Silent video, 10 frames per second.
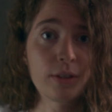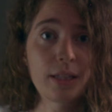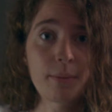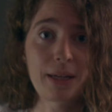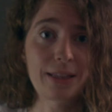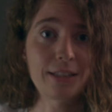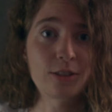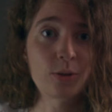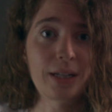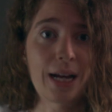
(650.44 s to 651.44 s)
really make that
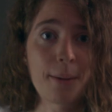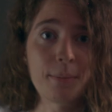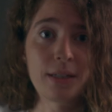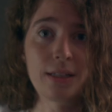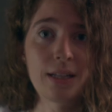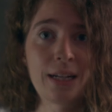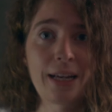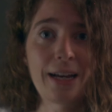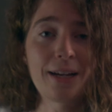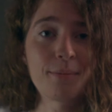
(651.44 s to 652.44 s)
story happen. And I
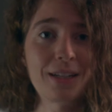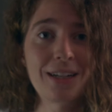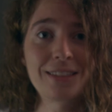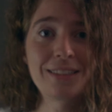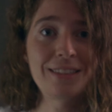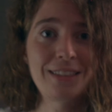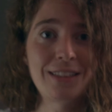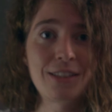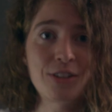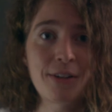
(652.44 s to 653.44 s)
had my cousin sit
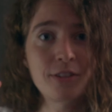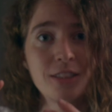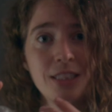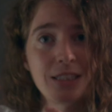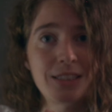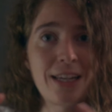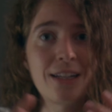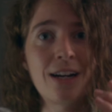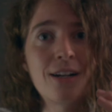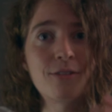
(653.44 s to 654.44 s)
in the driver's seat,
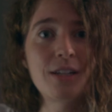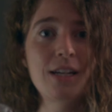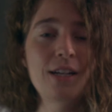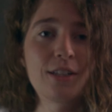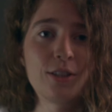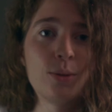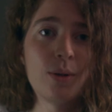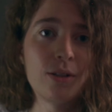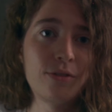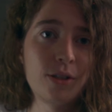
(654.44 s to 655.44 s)
take off, do
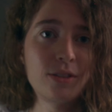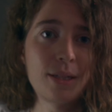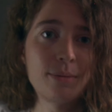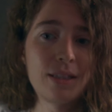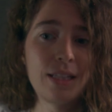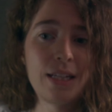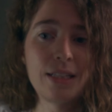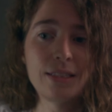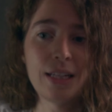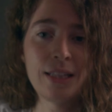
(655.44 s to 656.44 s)
all of those types of
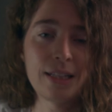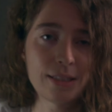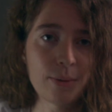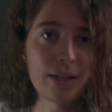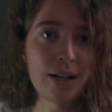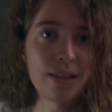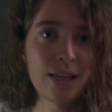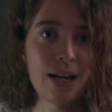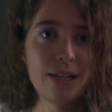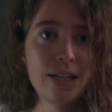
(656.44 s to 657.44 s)
things, and that's how I got
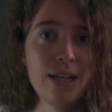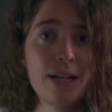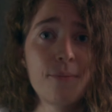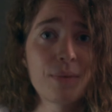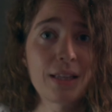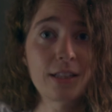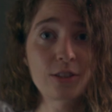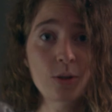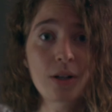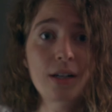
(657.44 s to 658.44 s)
that. In the
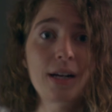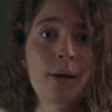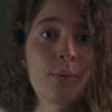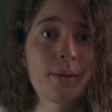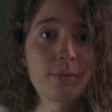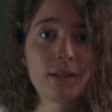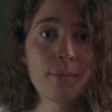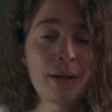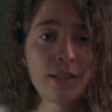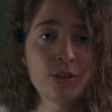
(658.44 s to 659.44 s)
store, I went up to the
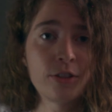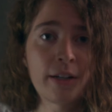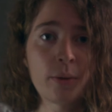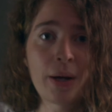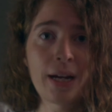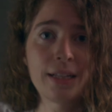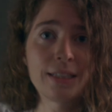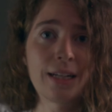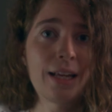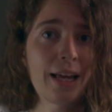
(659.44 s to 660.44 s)
manager right away. I
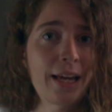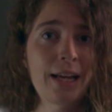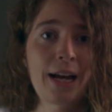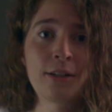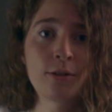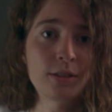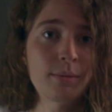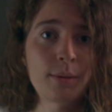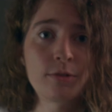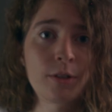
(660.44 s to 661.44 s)
said, hey, I know
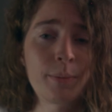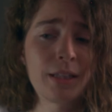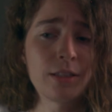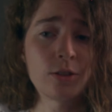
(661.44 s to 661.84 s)
sometimes filming in the